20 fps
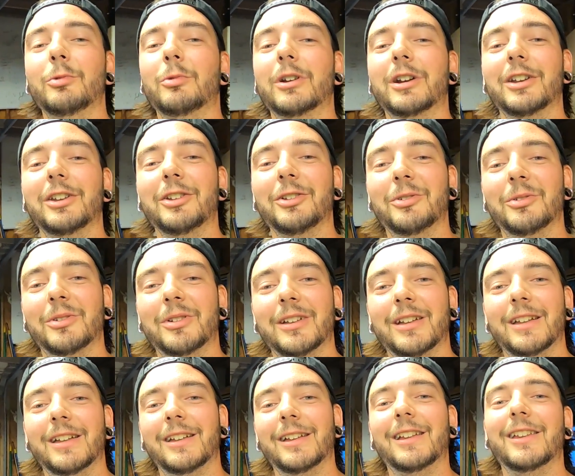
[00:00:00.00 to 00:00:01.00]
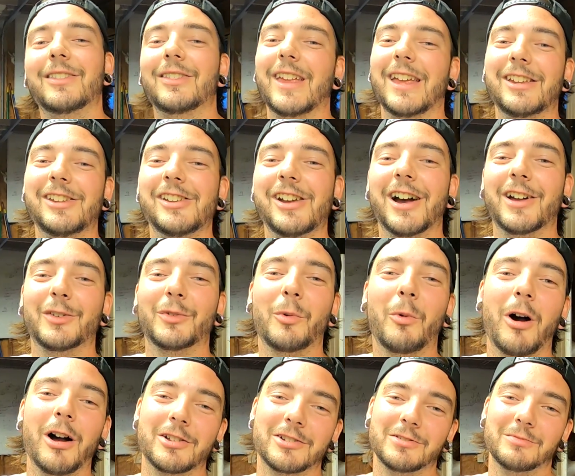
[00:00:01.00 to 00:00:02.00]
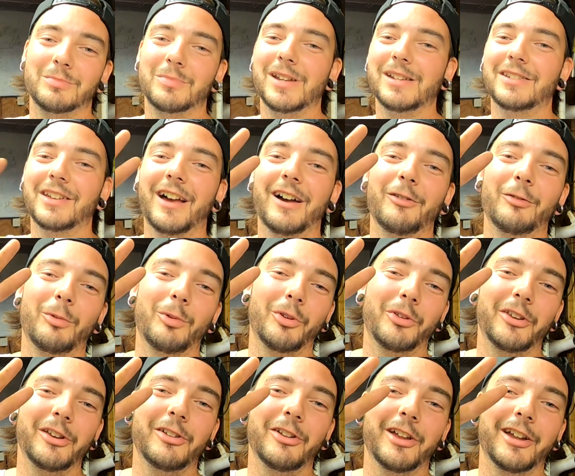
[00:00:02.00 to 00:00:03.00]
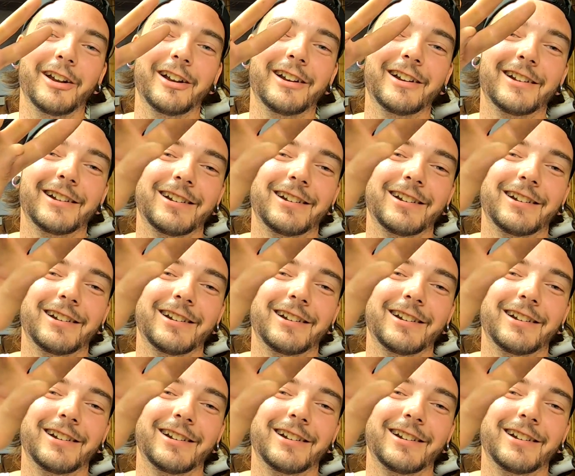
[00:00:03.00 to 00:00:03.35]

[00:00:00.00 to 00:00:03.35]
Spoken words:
you want to do. Thank you guys for watching. Peace out. We'll see you later.